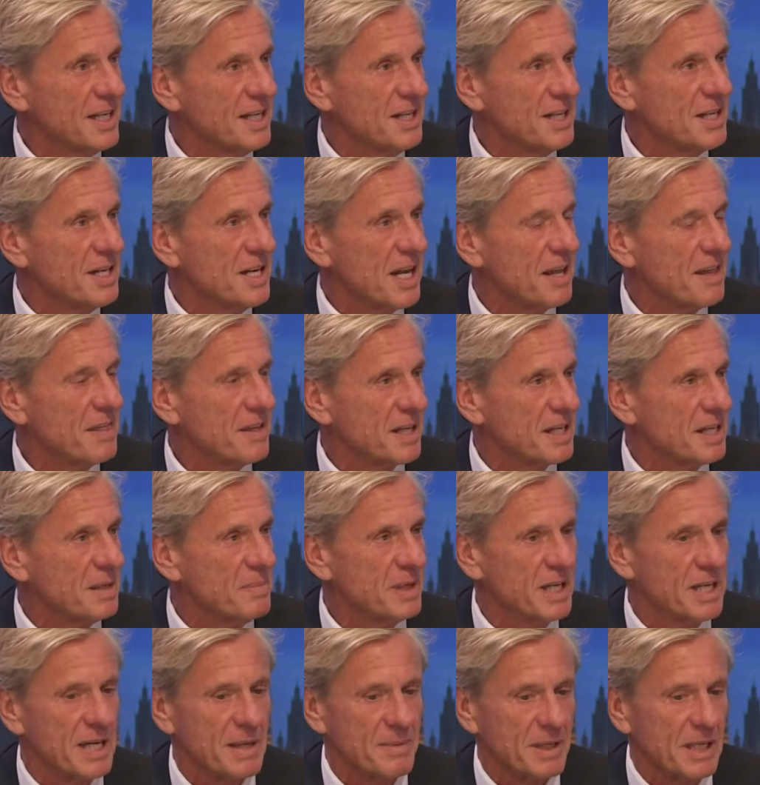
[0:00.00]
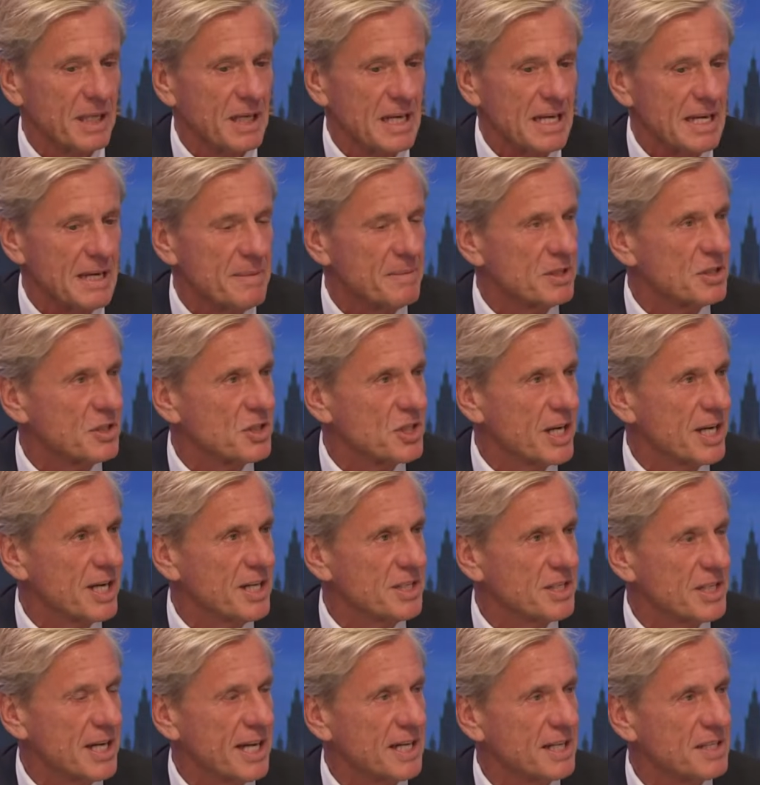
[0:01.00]
And he did nothing. He became a climate
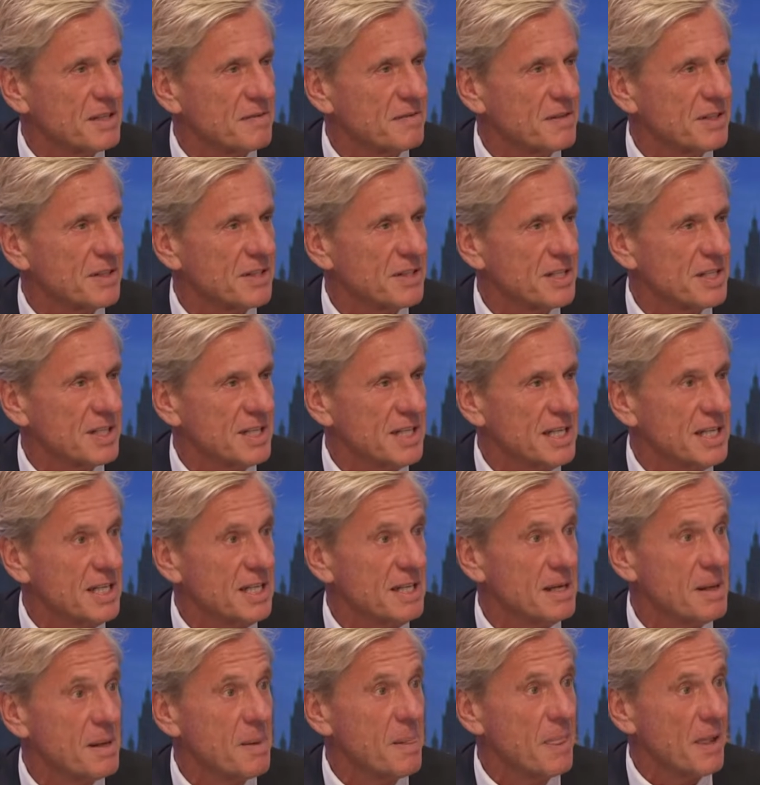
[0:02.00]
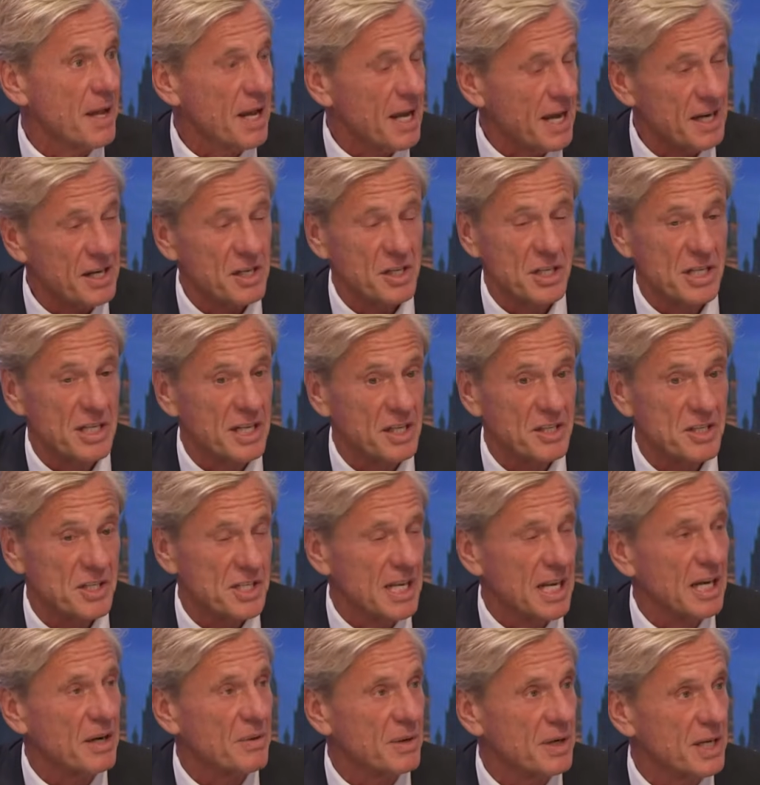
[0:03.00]
change activist, and he actually
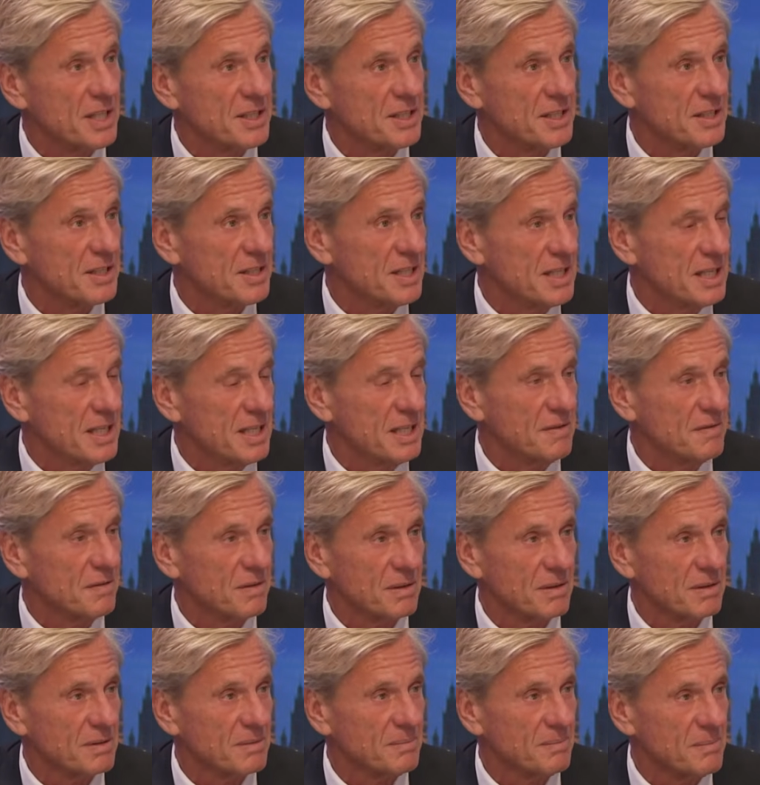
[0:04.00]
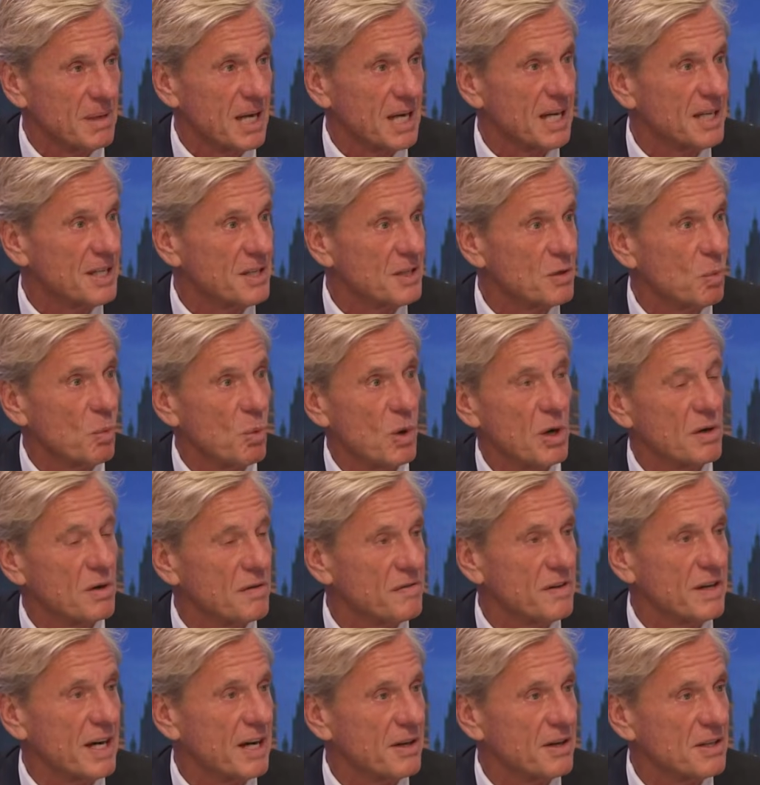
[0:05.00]
accelerated the evil mind
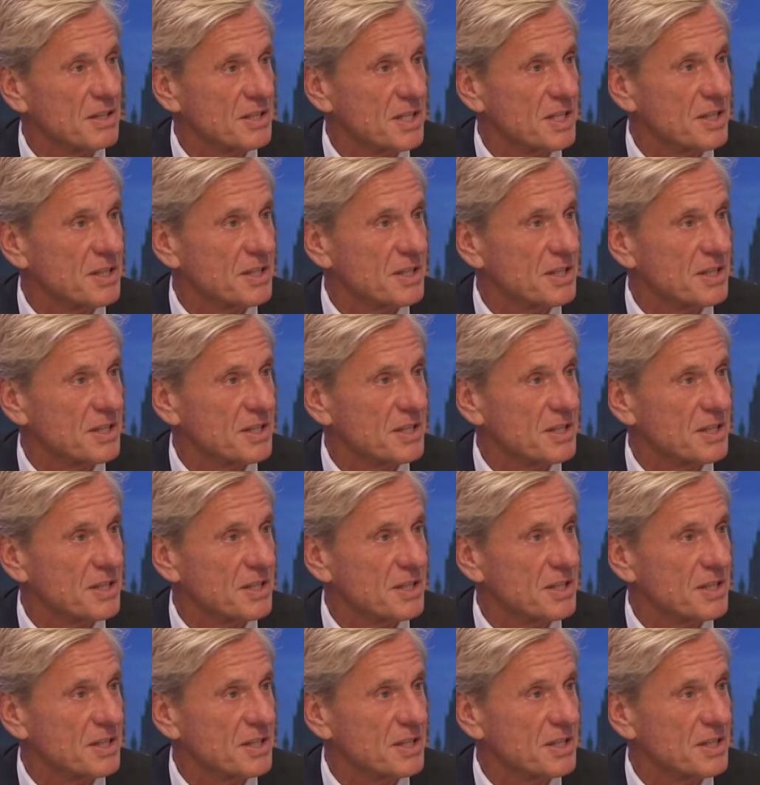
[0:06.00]
woke virus.